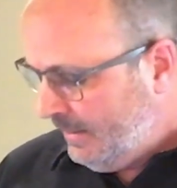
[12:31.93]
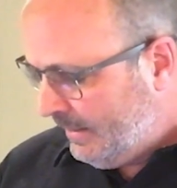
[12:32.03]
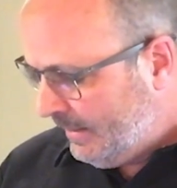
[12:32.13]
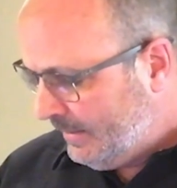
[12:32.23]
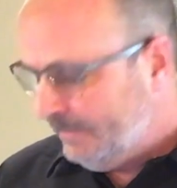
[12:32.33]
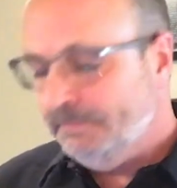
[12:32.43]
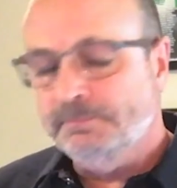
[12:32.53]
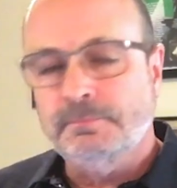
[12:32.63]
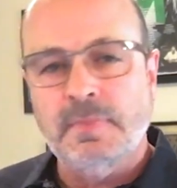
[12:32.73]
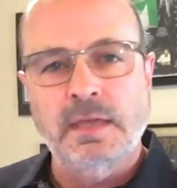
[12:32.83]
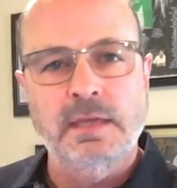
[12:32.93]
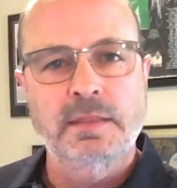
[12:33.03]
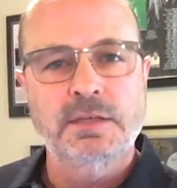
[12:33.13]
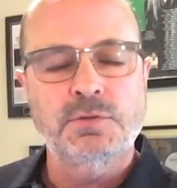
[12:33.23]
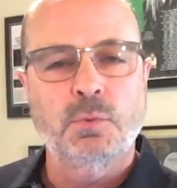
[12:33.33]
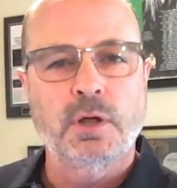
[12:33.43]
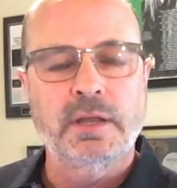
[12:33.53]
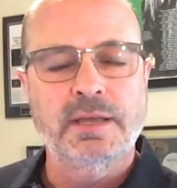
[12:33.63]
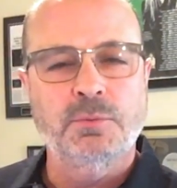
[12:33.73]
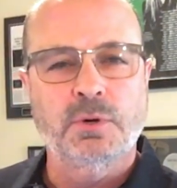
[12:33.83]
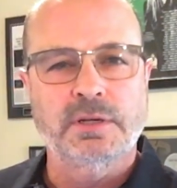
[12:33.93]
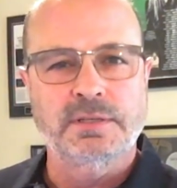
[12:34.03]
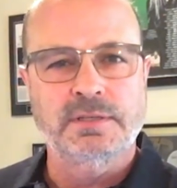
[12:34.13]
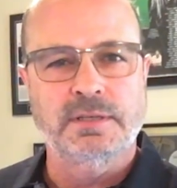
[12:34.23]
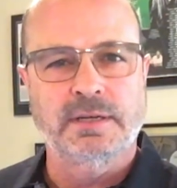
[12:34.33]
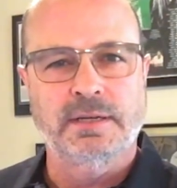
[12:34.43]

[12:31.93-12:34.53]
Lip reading: in this one it was